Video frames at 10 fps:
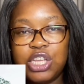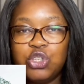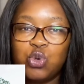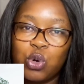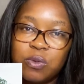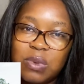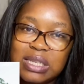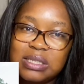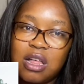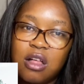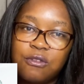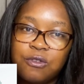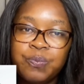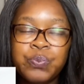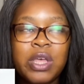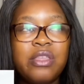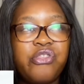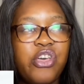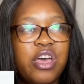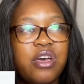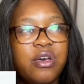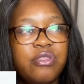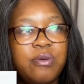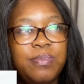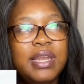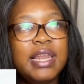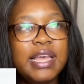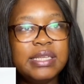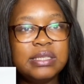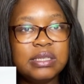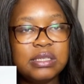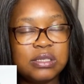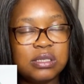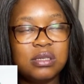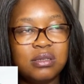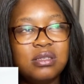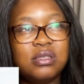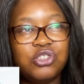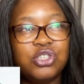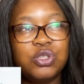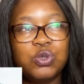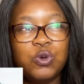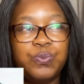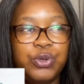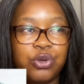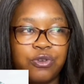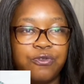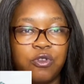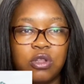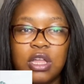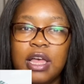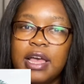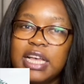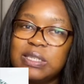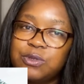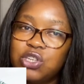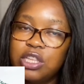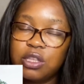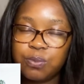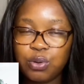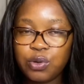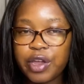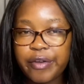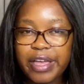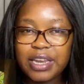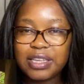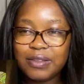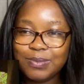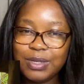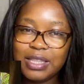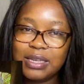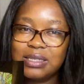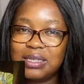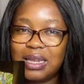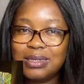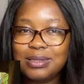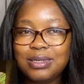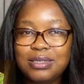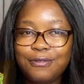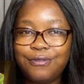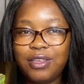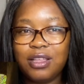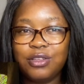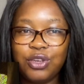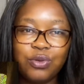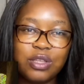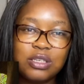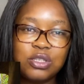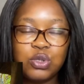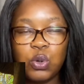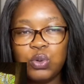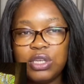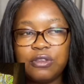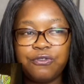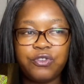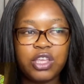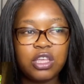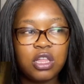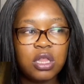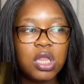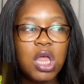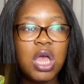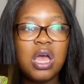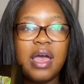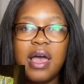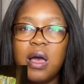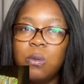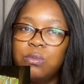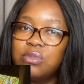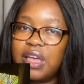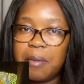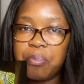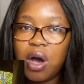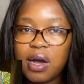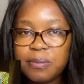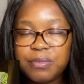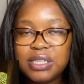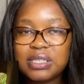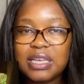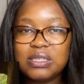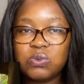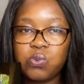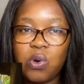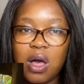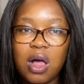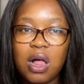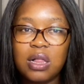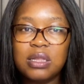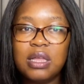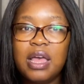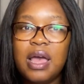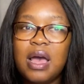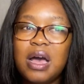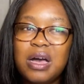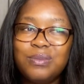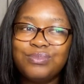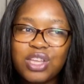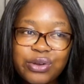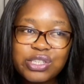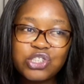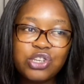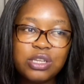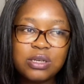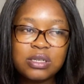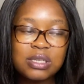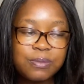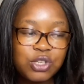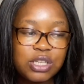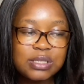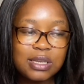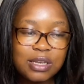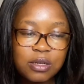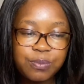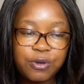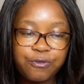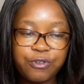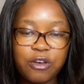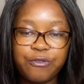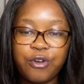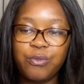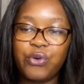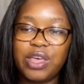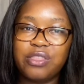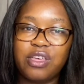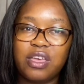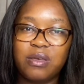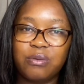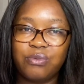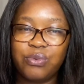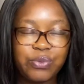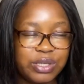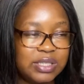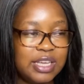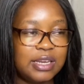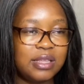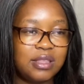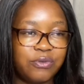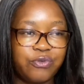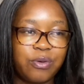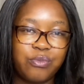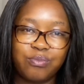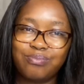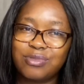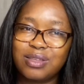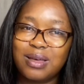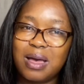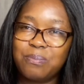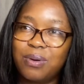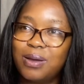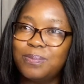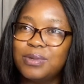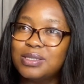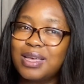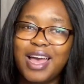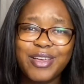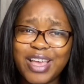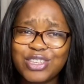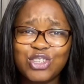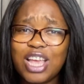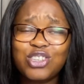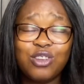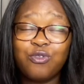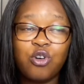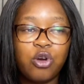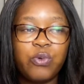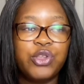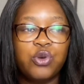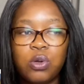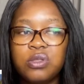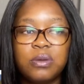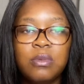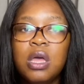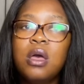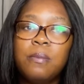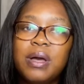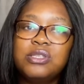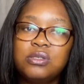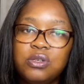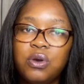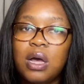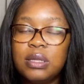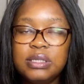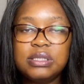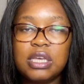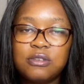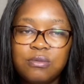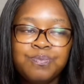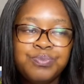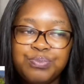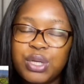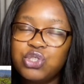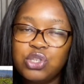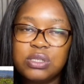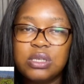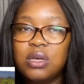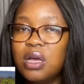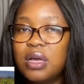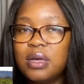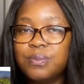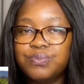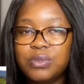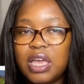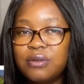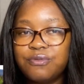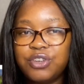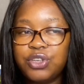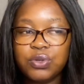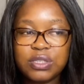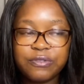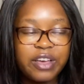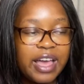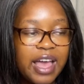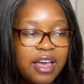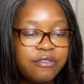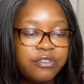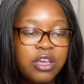enjoyed myself. The place is just so beautiful, especially the pool area. It gives me that Sun City feel, you know, that stony feel. The apartments as well. The reception is a little bit far from where we stayed. I think from the apartments. I actually forgot what you call them, but you know, I'll insert pictures and videos if I have,